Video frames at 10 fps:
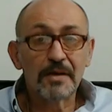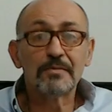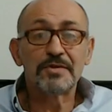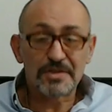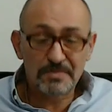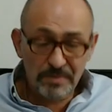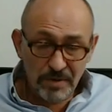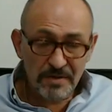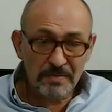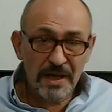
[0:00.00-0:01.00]
which is
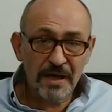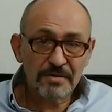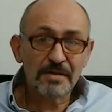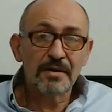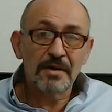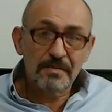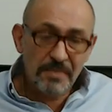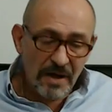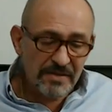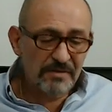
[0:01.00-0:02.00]
brought about
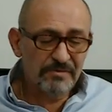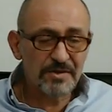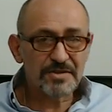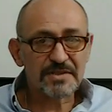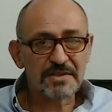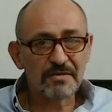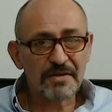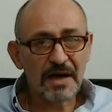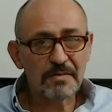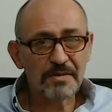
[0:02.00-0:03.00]
by the deficiency of
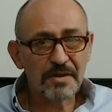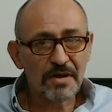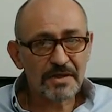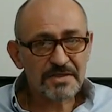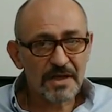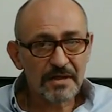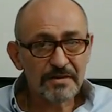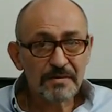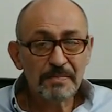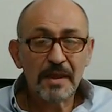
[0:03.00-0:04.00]
carbon dioxide,